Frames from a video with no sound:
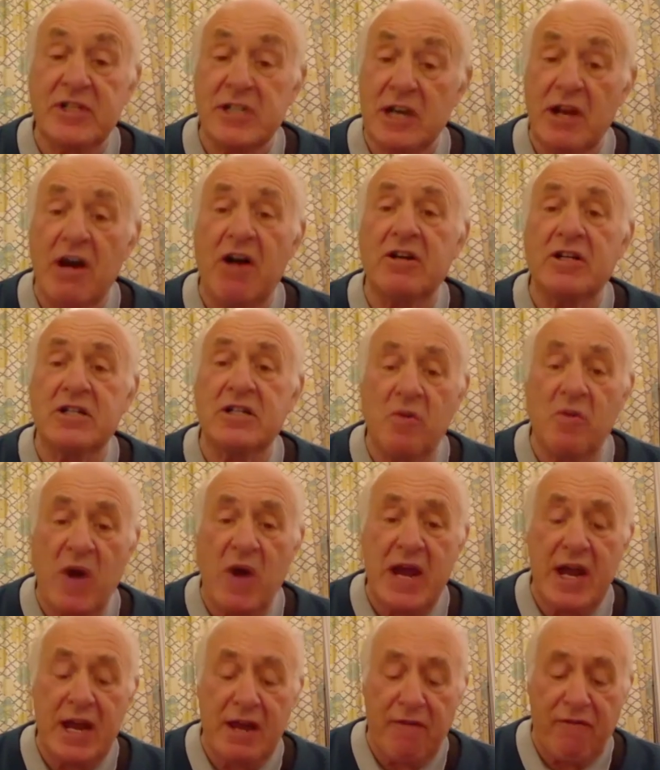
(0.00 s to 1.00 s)
locked
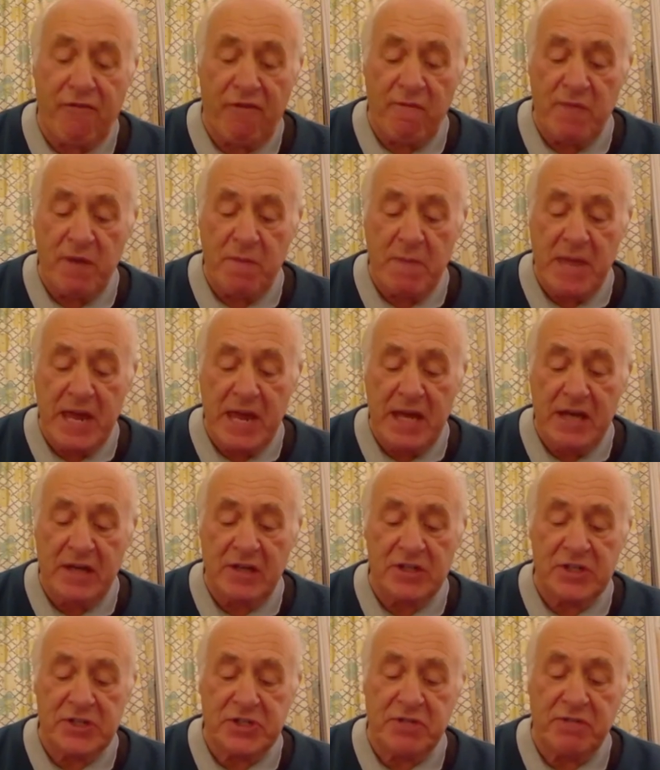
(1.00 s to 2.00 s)
away from the
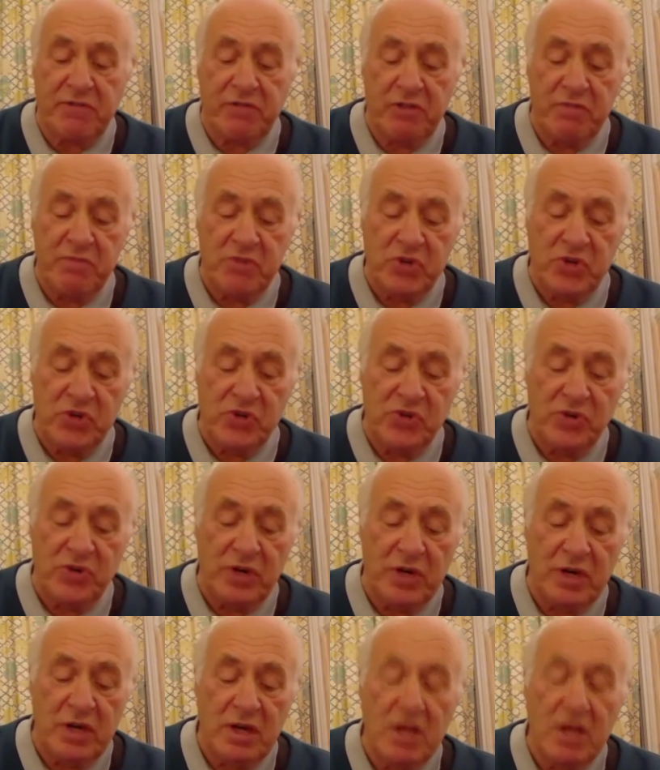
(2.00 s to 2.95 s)
magus of the moon.